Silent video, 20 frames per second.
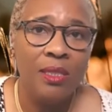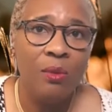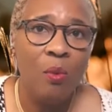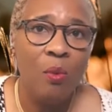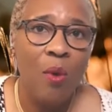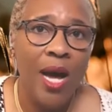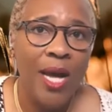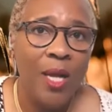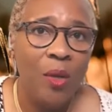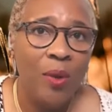
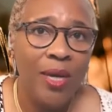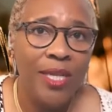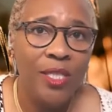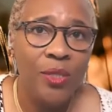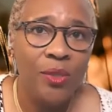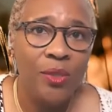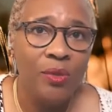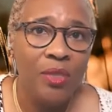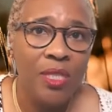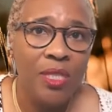Why do I
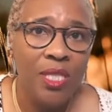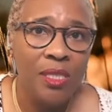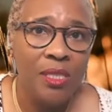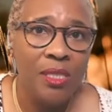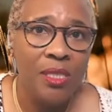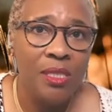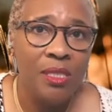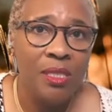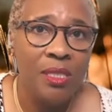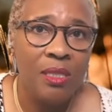do
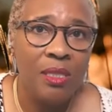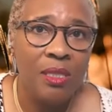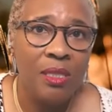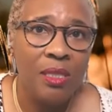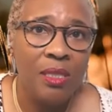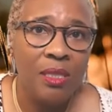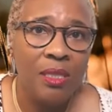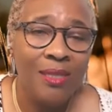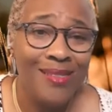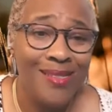this?
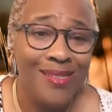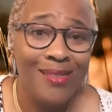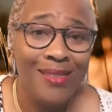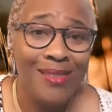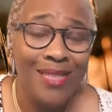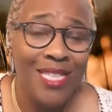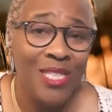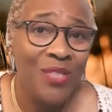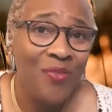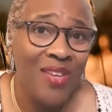Because
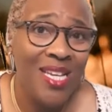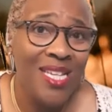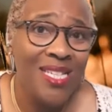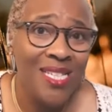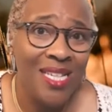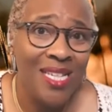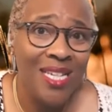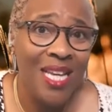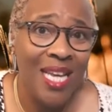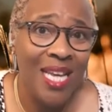let's face
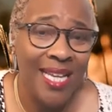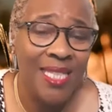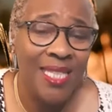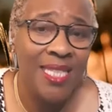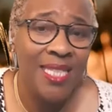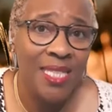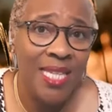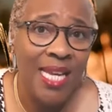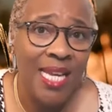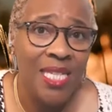it, it
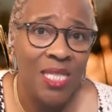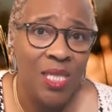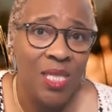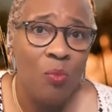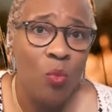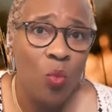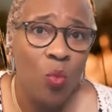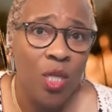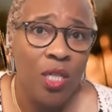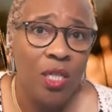takes
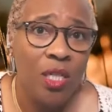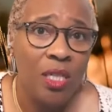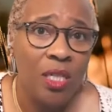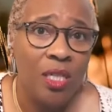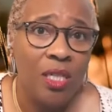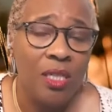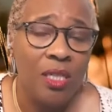some work.